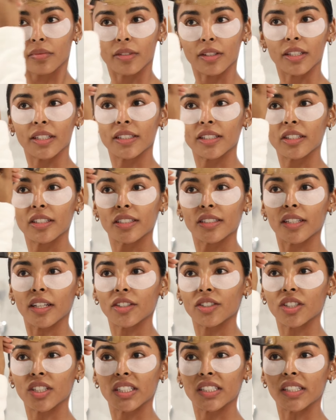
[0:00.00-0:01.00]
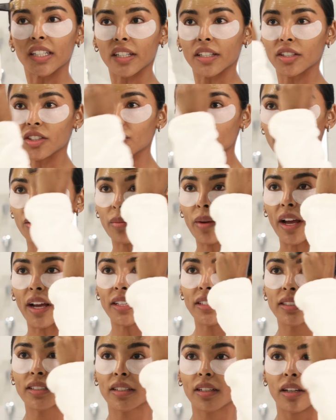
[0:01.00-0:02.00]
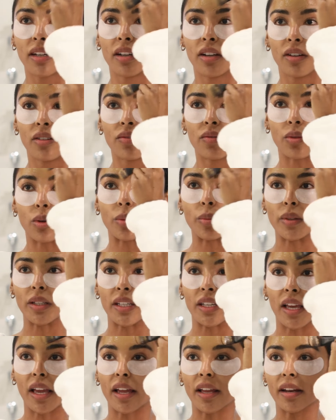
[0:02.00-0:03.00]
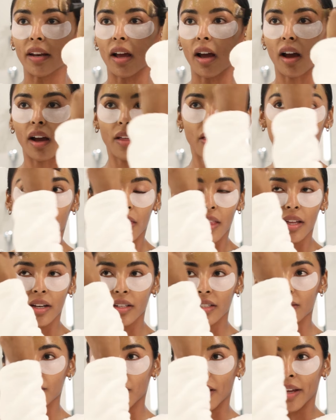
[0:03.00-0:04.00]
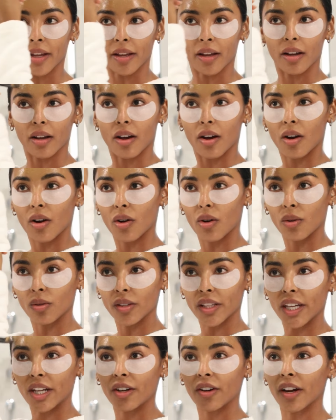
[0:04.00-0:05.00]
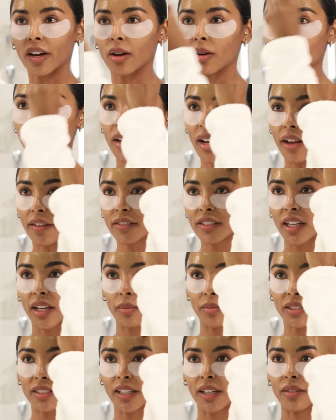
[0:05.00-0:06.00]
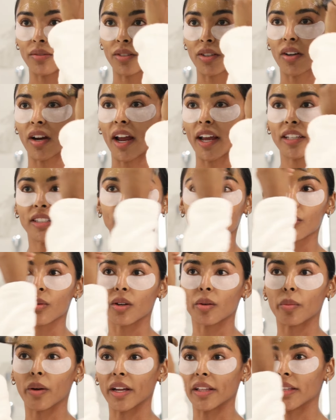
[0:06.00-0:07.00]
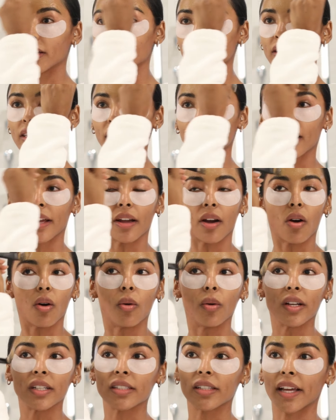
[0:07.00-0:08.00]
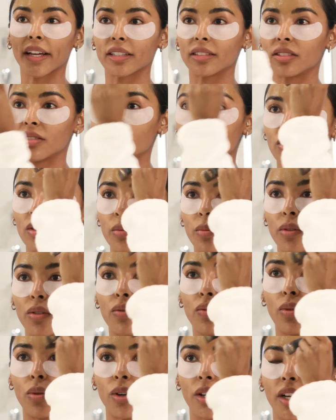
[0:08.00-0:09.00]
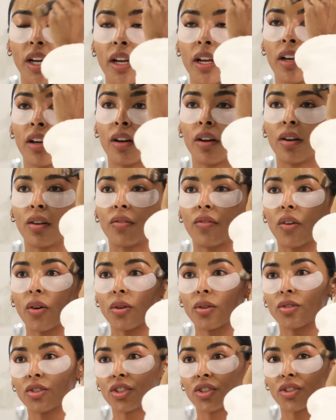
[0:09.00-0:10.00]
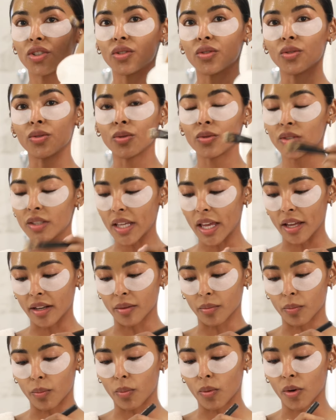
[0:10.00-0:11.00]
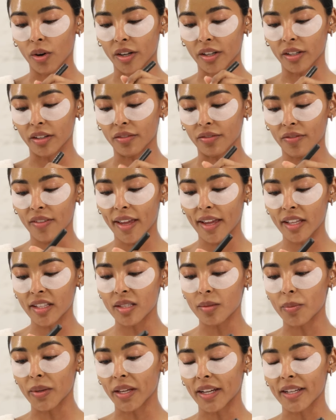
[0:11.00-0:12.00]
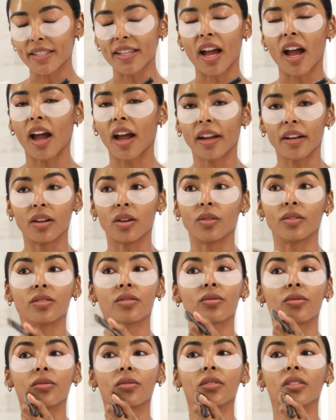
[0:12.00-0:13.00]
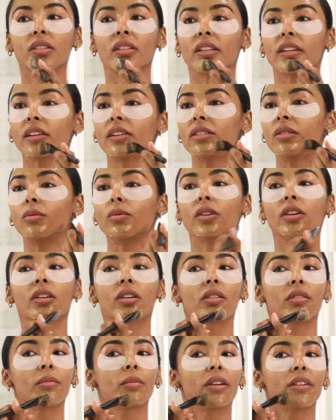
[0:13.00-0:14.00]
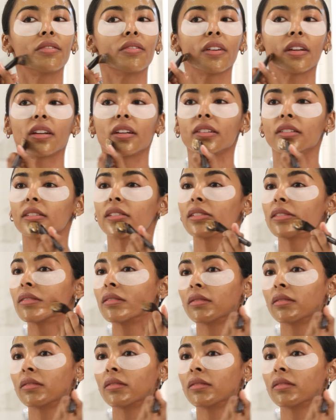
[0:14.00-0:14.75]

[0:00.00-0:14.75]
This is such a signature mask for me and it is my holy grail lifetime saver. I swear by this and I always like to do it before photo shoots and important events because I know it's really gonna work on my face.